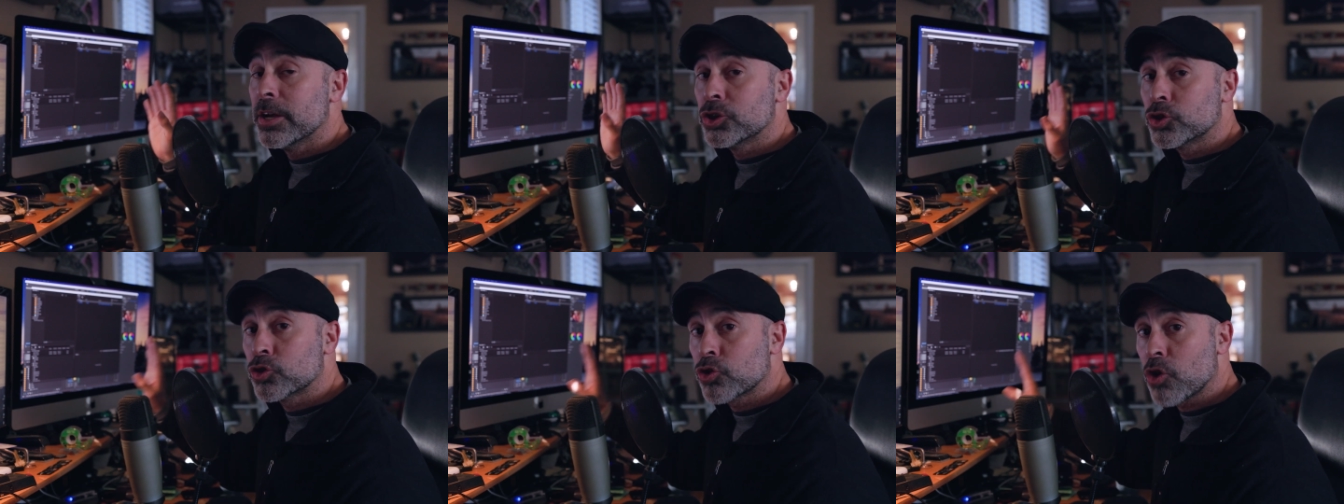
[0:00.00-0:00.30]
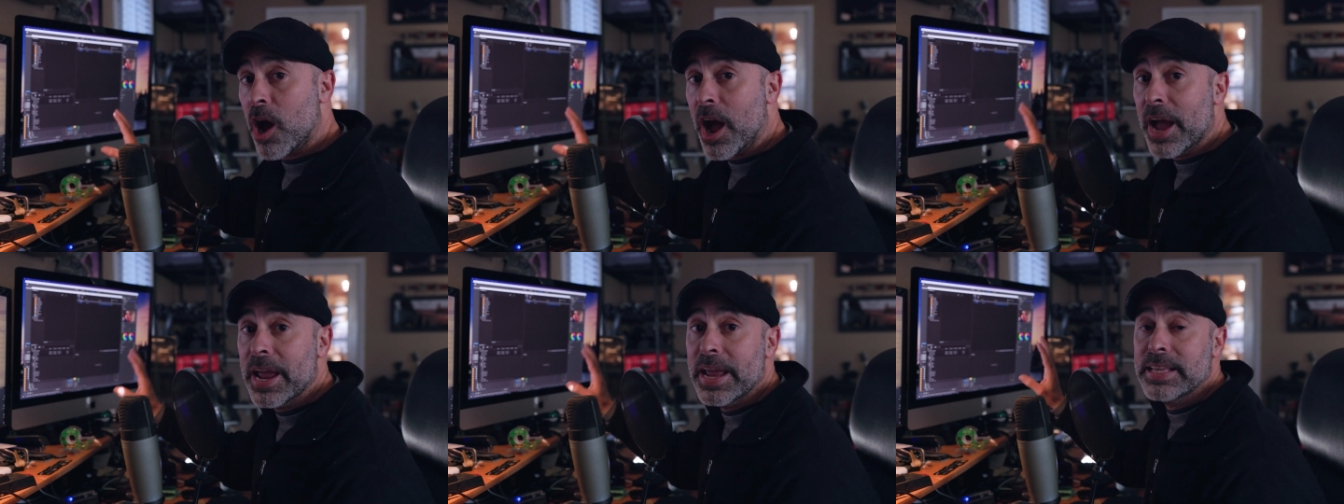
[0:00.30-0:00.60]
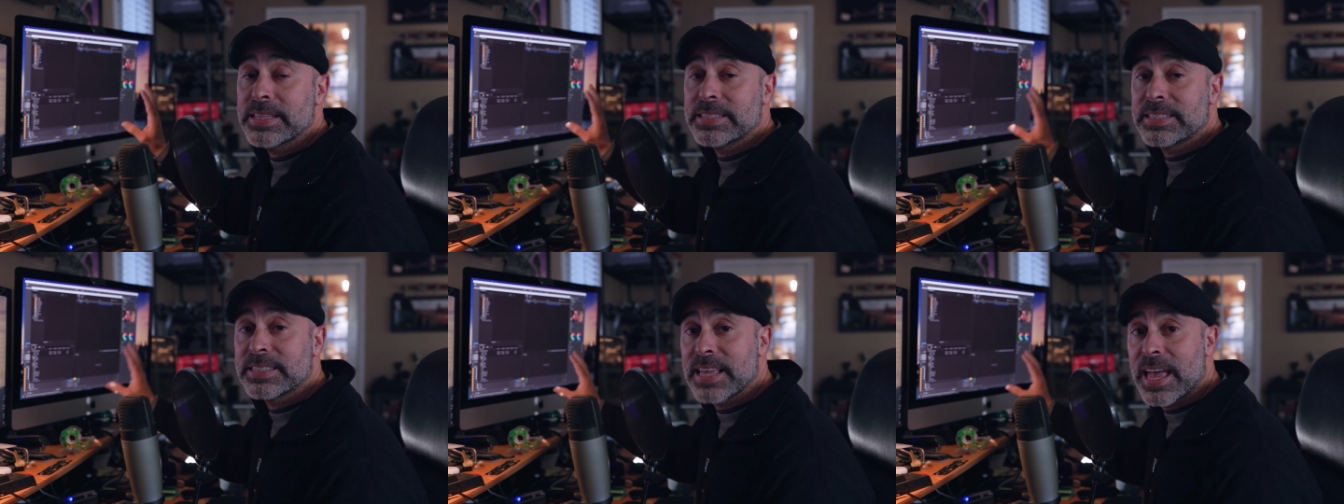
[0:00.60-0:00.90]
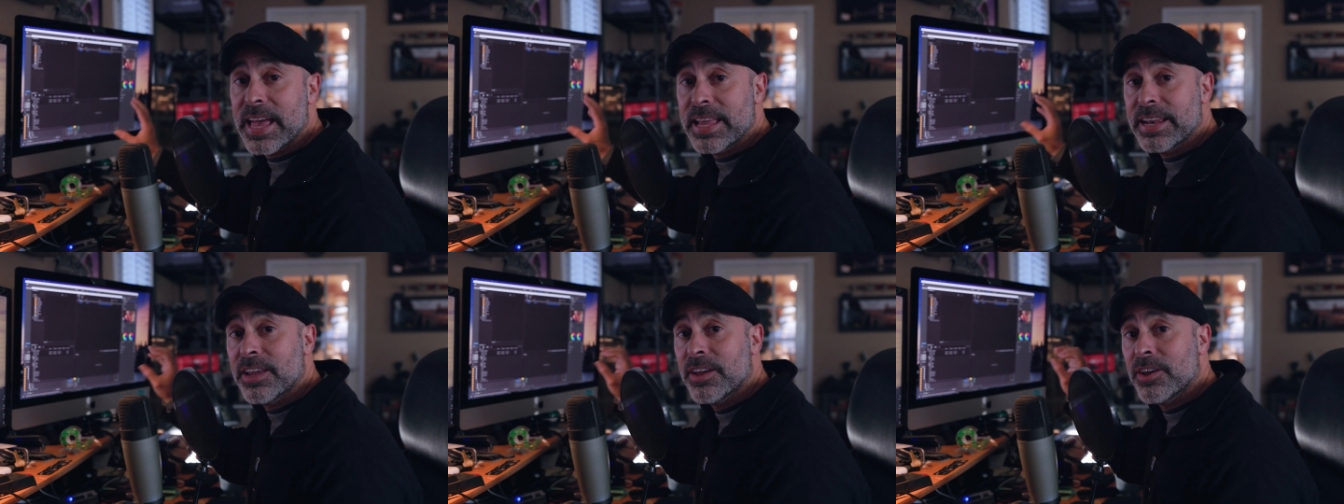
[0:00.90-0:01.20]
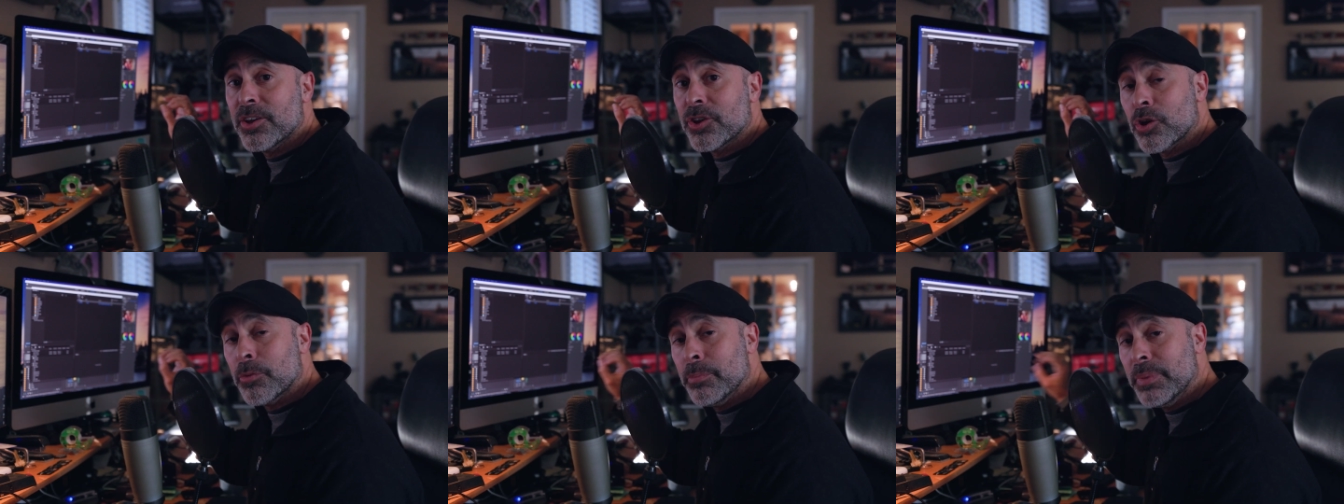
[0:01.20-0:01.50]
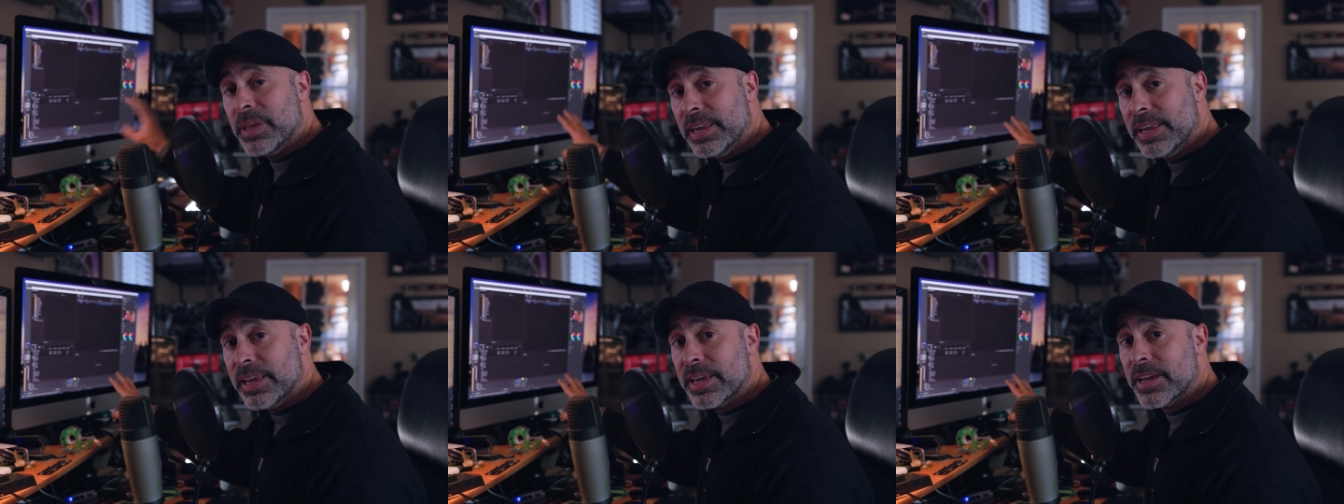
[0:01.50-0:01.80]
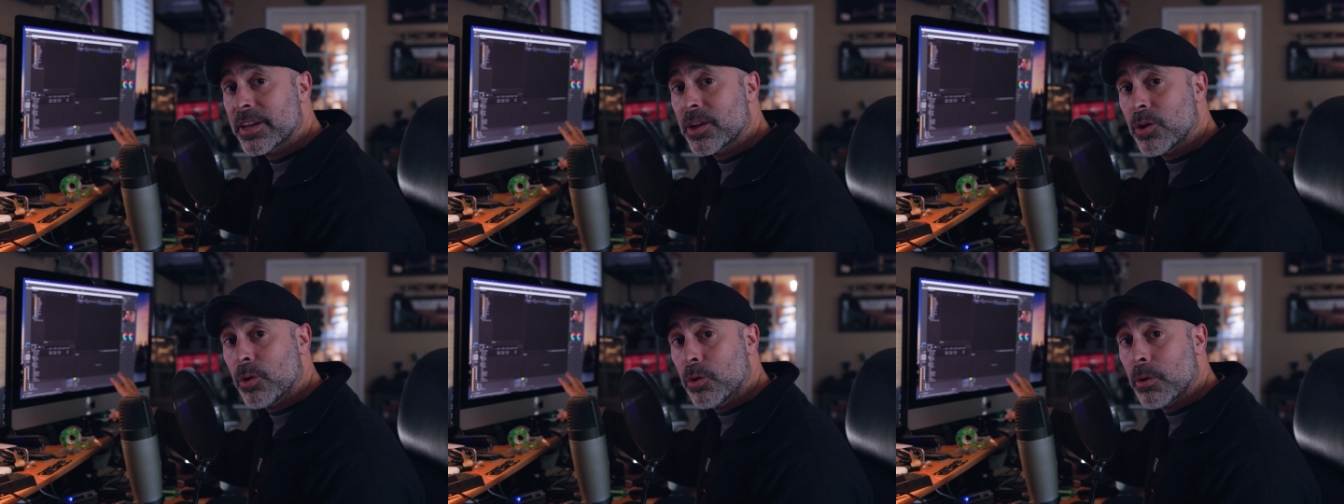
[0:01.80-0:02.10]
try and set your
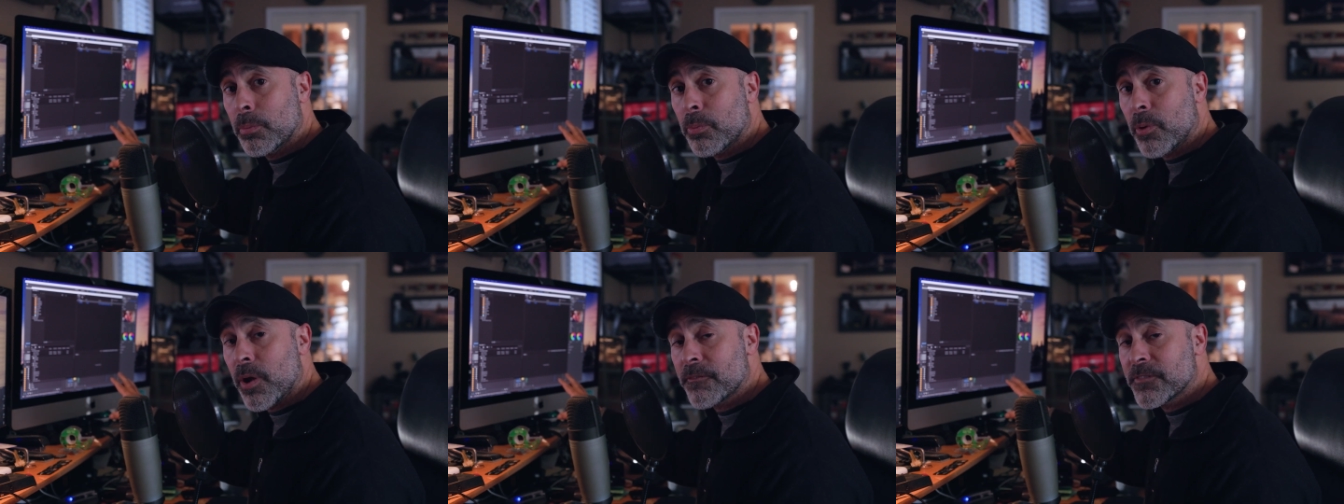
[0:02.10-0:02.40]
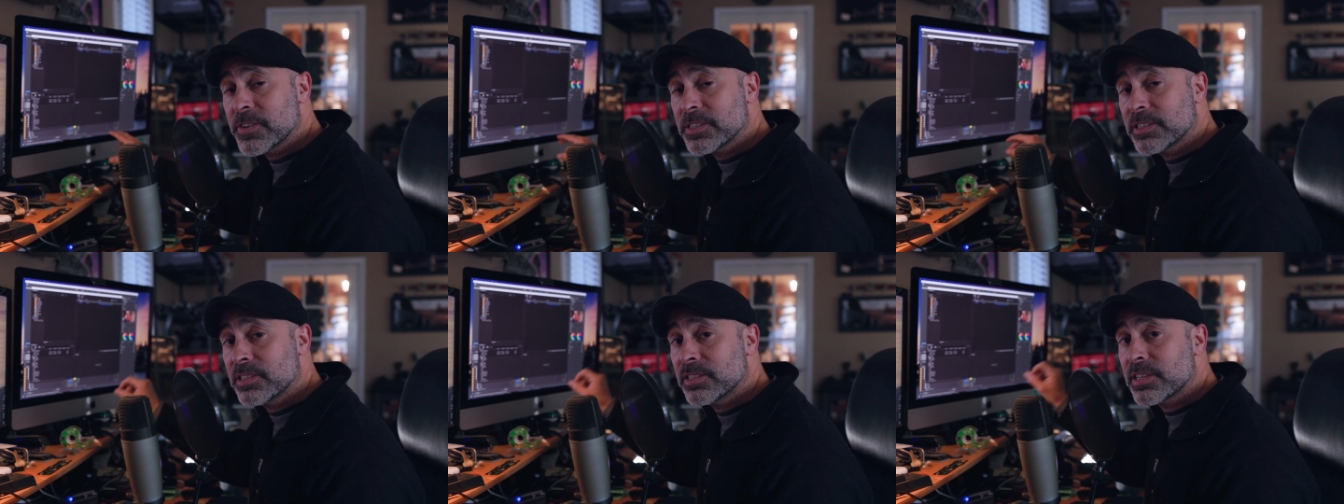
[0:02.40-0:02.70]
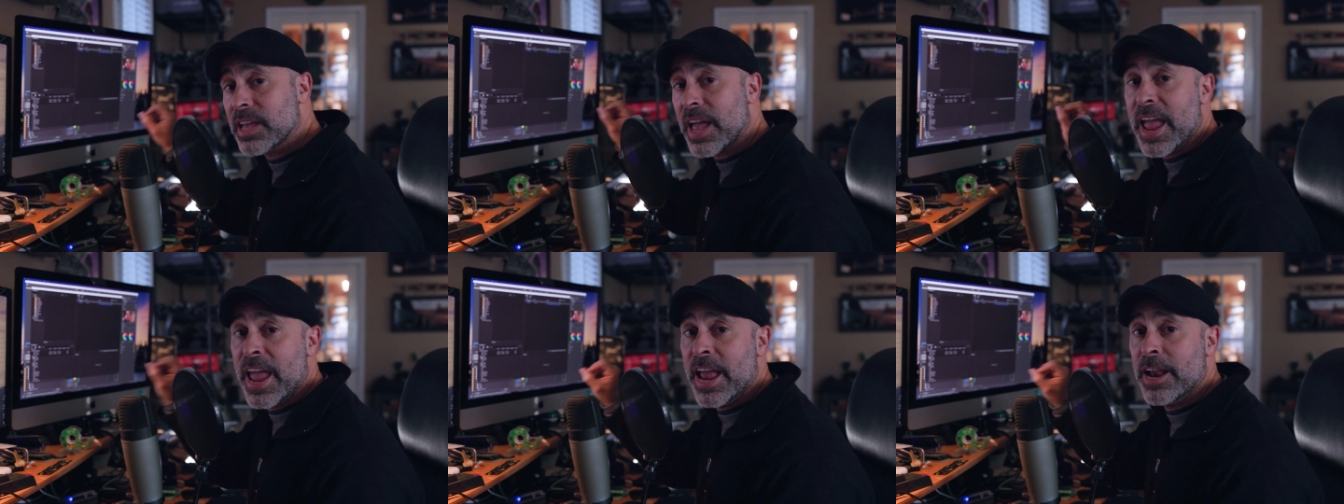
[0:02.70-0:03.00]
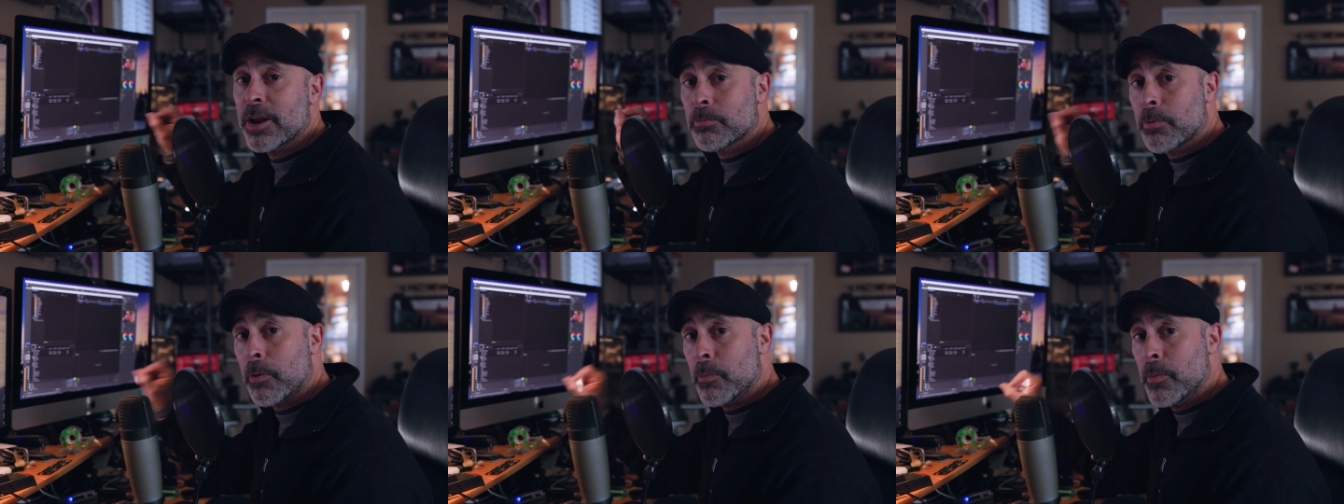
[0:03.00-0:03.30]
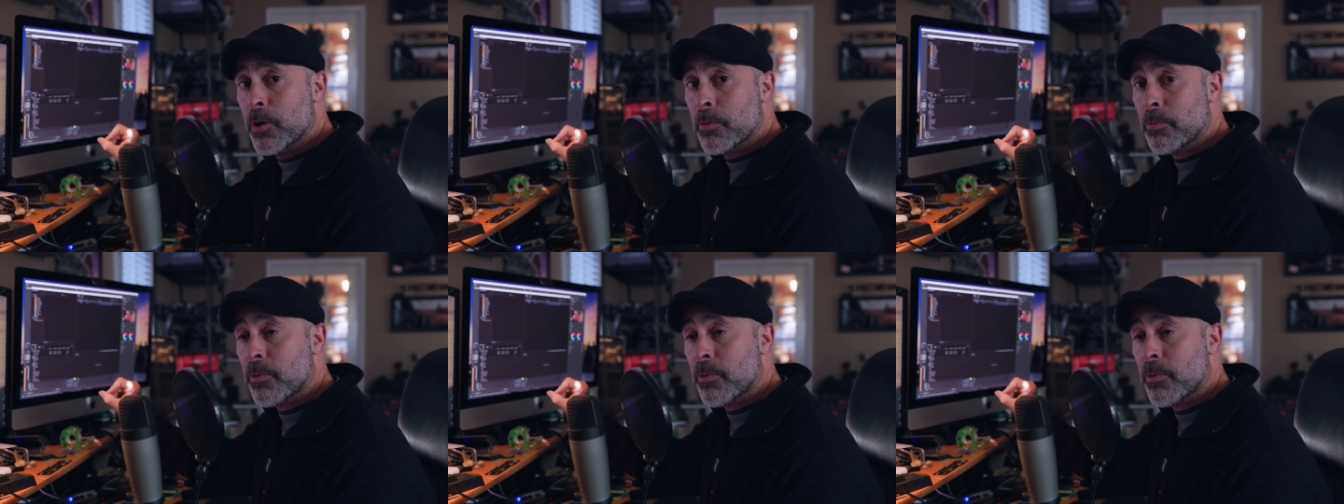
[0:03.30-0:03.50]
media encoder preferences and your Premiere